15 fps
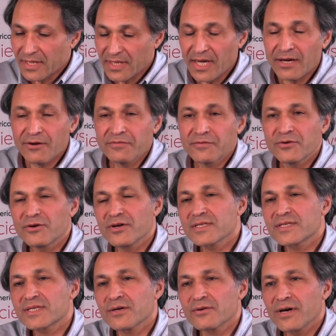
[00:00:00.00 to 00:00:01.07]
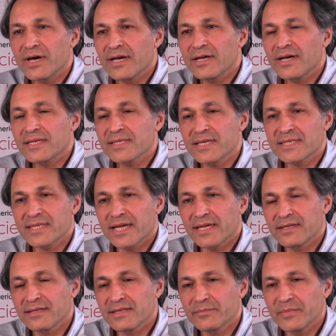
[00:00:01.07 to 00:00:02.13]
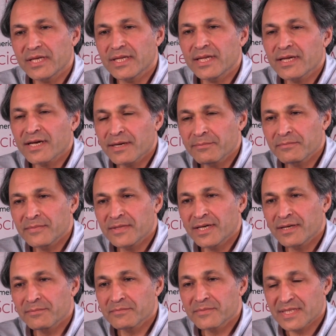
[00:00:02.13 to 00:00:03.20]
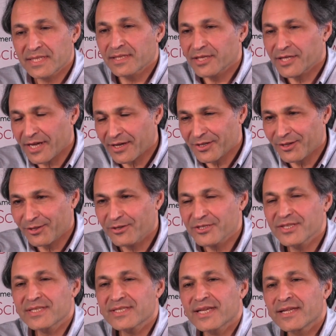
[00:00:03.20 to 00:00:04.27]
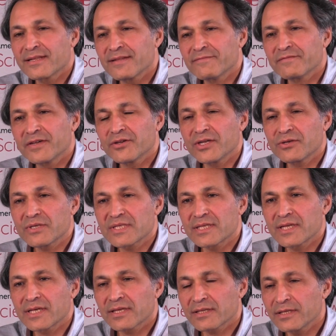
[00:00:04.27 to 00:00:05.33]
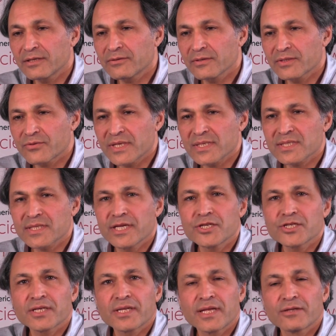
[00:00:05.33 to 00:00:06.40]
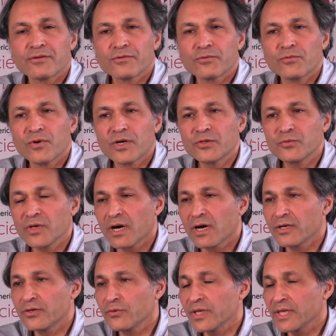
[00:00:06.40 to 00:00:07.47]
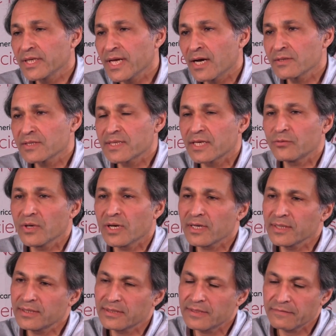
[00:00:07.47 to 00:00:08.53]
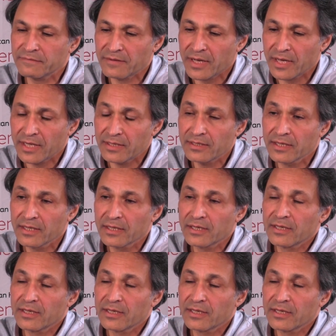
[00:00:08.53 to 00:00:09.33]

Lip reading: Yeah, of course. So as I said in the beginning, I'm still a cardiologist and very interested in clinical translation. And what we are doing now is that we identified